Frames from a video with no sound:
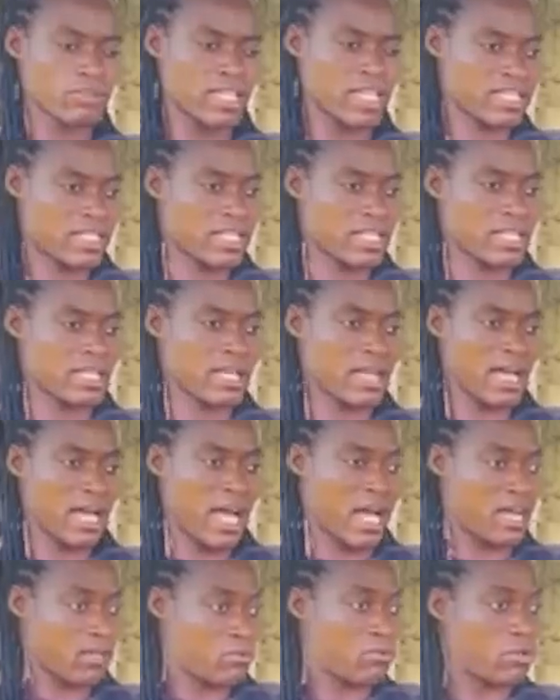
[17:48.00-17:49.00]
getting
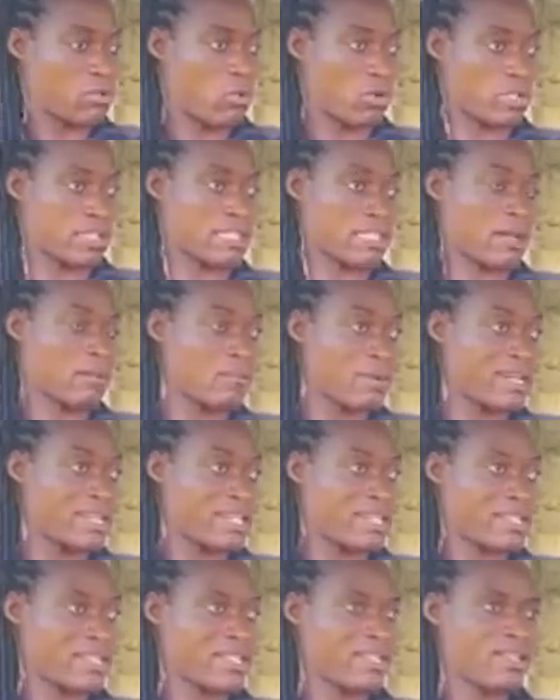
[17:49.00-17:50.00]
hungry on
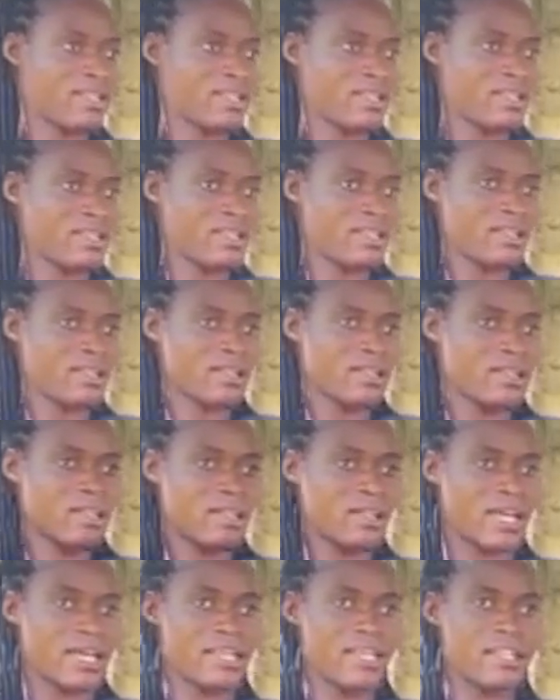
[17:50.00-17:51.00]
somebody,
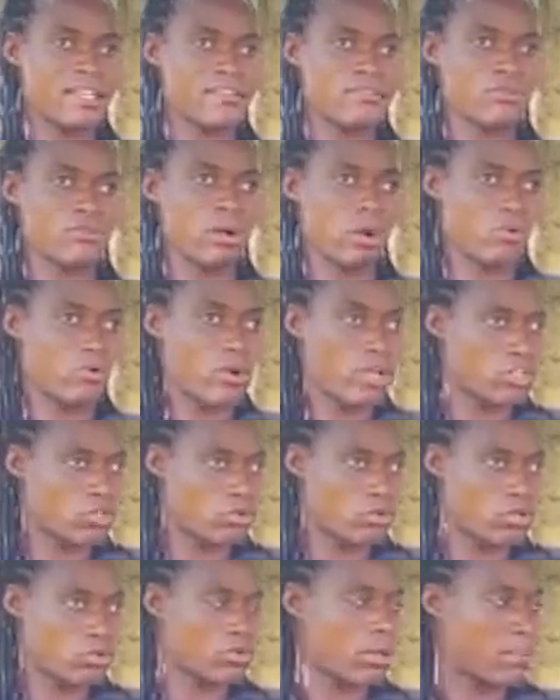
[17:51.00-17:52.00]
and then you are going
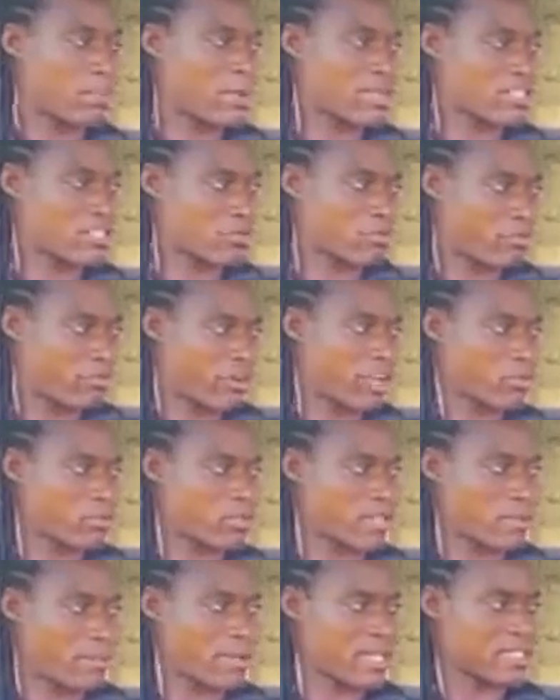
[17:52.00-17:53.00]
straight to the person to fight
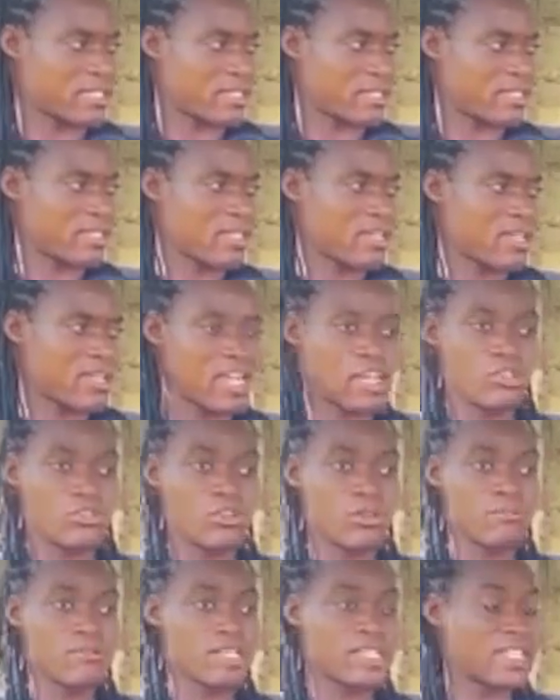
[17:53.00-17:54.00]
with the person, and you
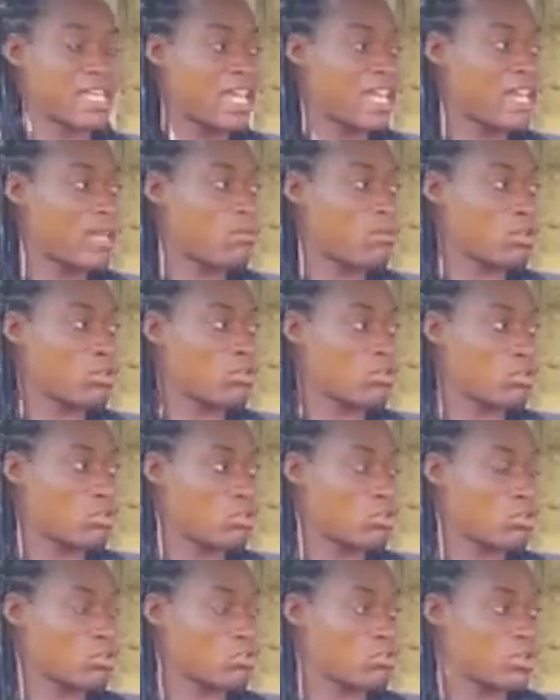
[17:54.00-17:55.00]
don't meet anybody on the
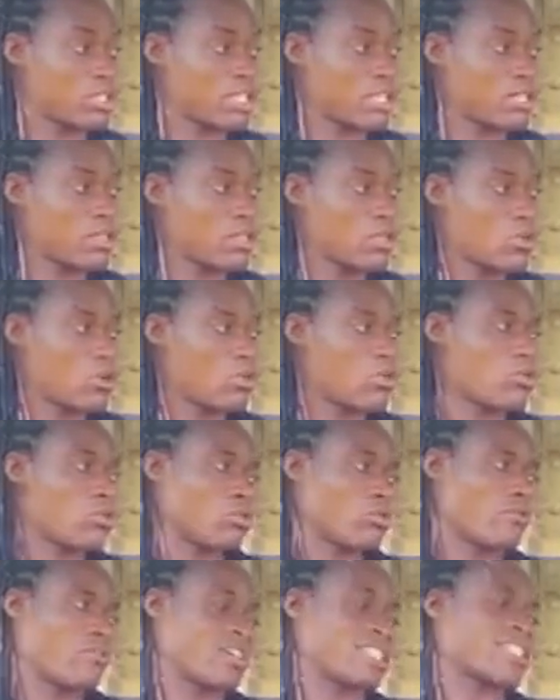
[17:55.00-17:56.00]
road to say,
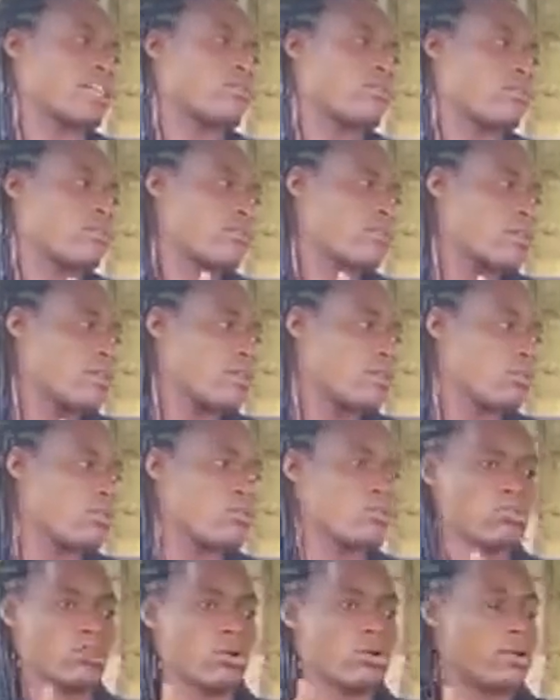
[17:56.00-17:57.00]
oh, Fachano,
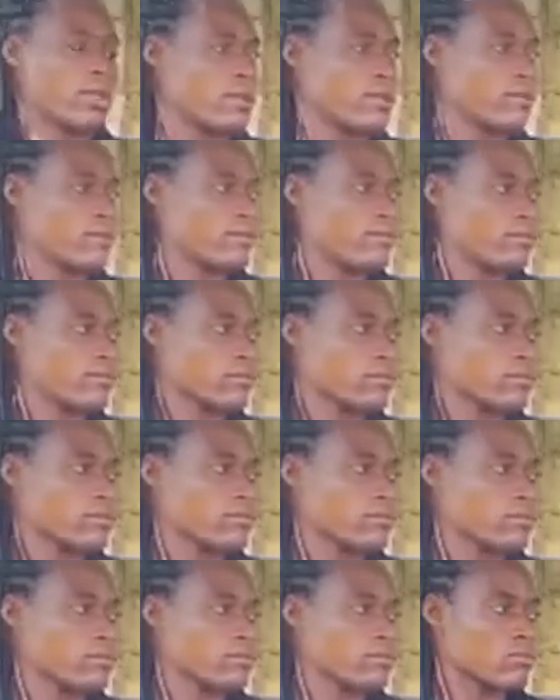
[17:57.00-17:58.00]
oh, sorry.
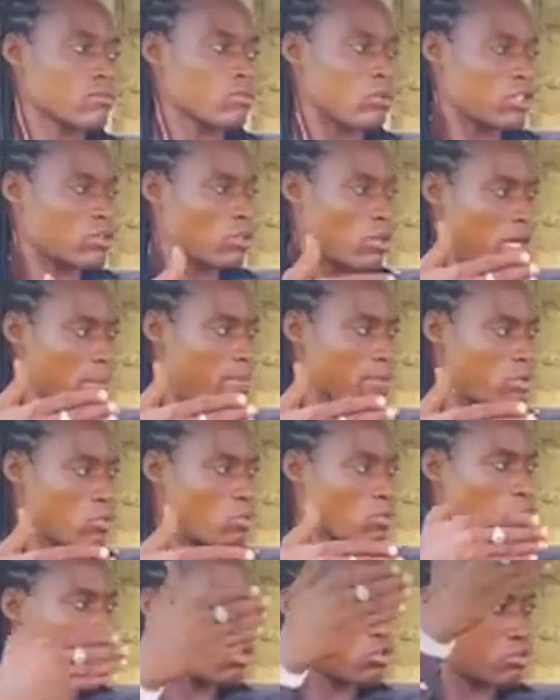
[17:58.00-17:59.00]
What will happen?
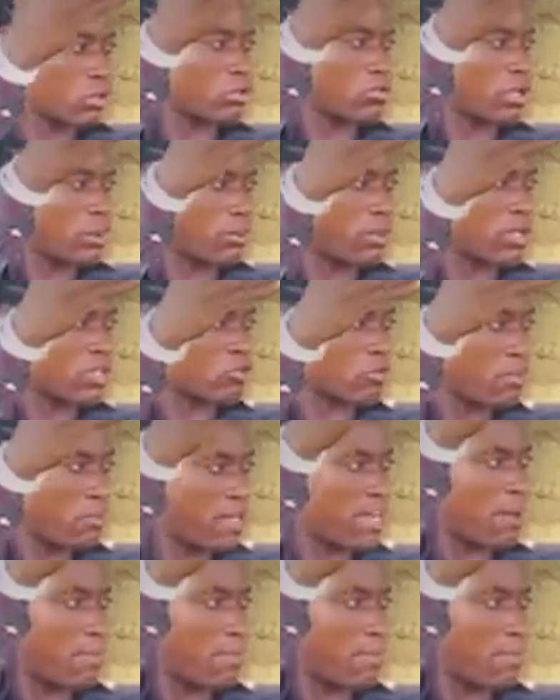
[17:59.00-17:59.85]
You'll go straight to the point to beat